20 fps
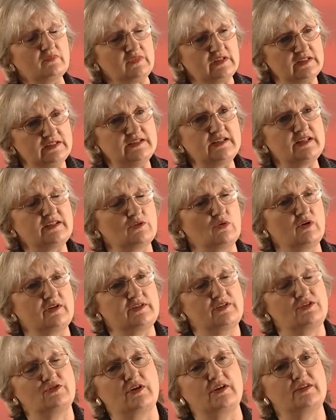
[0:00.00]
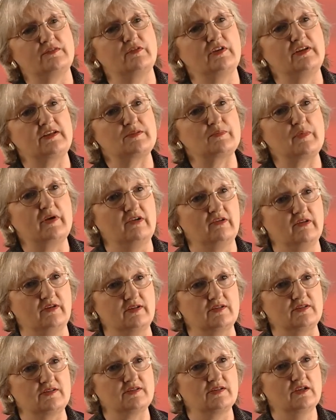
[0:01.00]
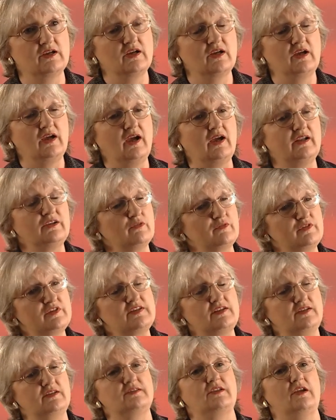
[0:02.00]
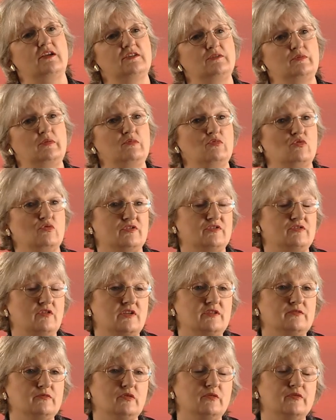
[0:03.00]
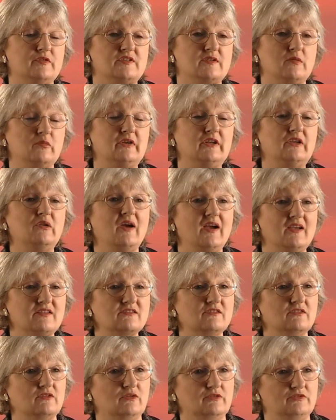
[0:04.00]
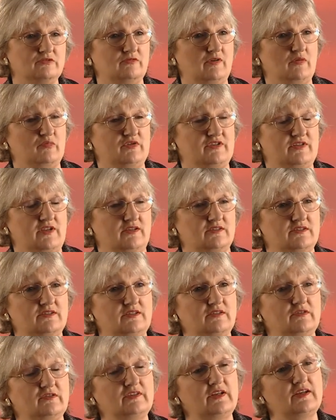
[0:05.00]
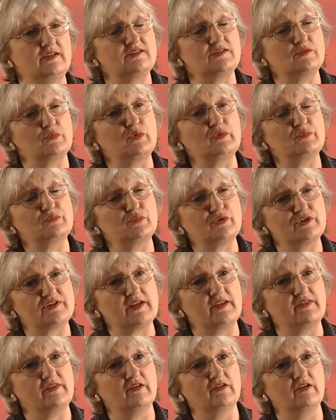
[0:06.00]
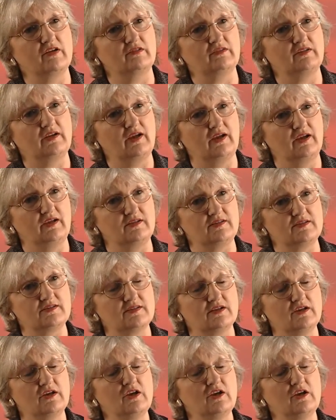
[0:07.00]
it is quite a stressful experience. And obviously it's going to be more stressful for somebody who hasn't got a representative and has to present their own case.